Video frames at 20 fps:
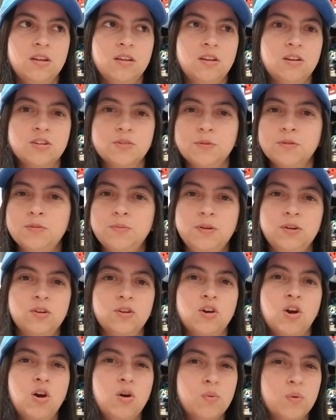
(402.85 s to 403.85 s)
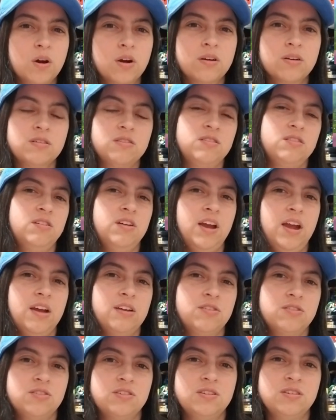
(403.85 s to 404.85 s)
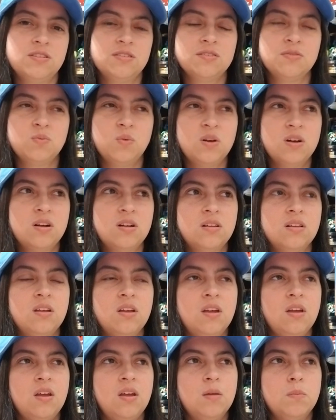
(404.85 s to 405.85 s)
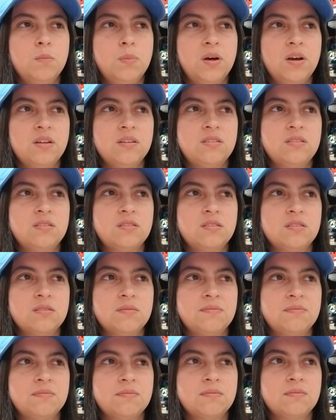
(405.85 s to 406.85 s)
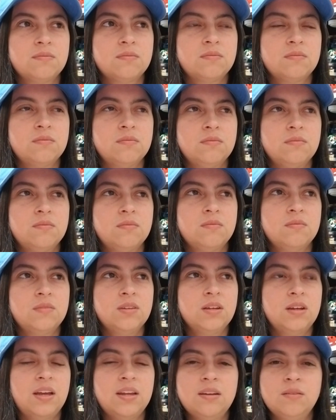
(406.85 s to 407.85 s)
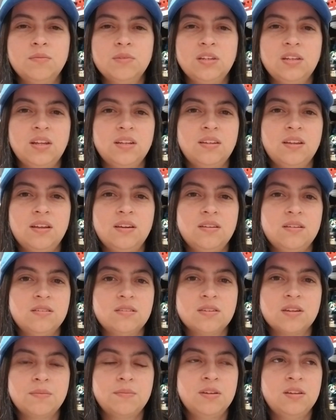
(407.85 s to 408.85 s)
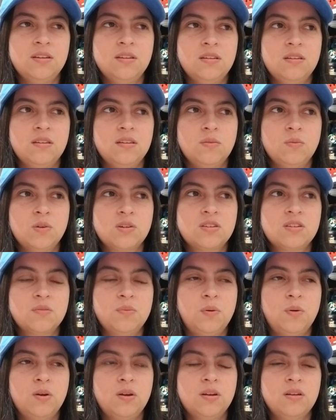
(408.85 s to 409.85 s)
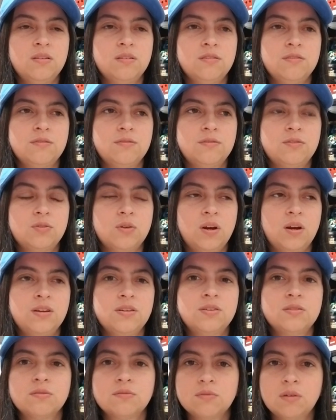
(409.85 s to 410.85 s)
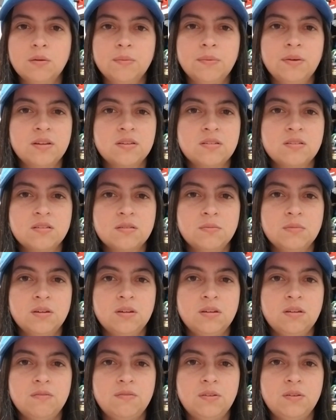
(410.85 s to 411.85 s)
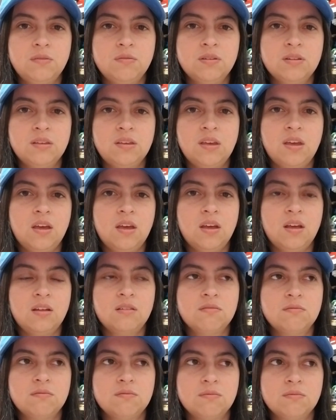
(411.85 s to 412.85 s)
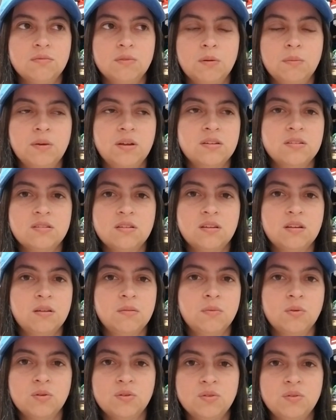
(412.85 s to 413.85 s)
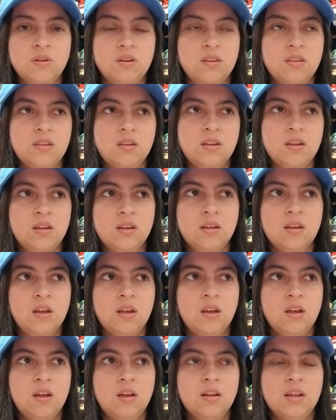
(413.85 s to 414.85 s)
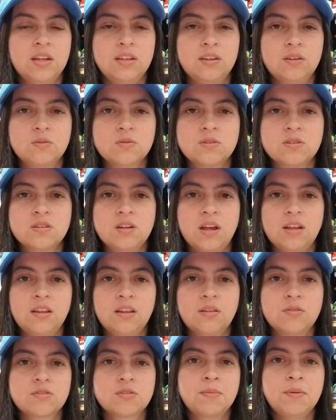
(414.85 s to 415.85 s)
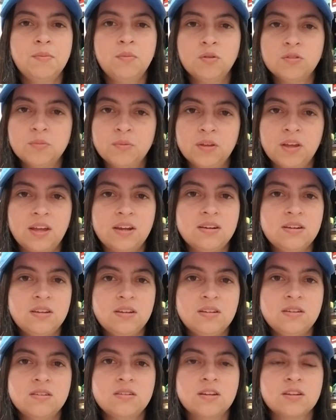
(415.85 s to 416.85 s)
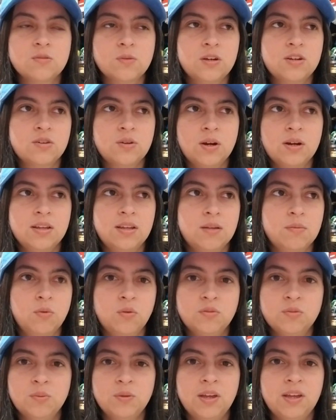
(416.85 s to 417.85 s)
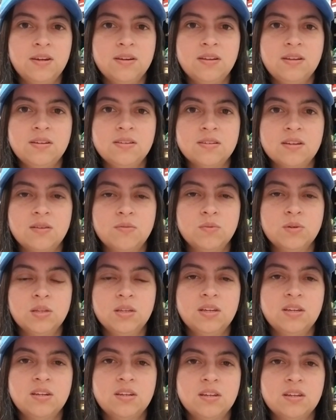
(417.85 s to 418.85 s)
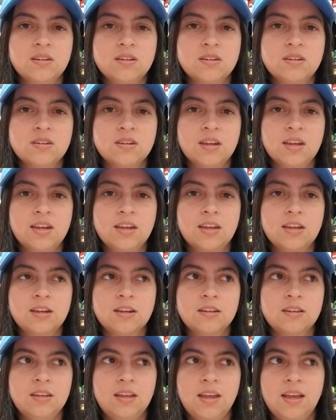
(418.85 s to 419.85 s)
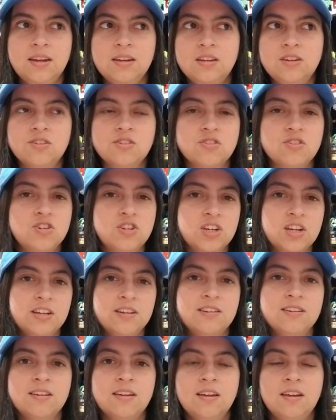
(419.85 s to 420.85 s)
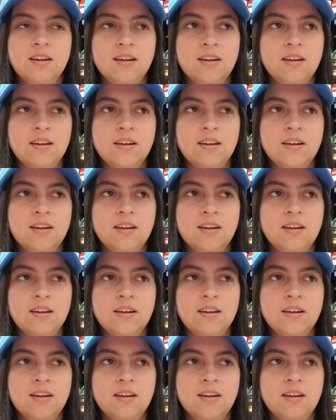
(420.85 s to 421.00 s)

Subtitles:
They're supposed to be your co-workers, they're actresses as well, but I didn't really like the endings. I mean, what's the point of trying to romance somebody if you really can't romance them or do anything? Like, I thought there was gonna be multiple endings, that's why I tried to get multiple endings, and really this, like, the endings are shit.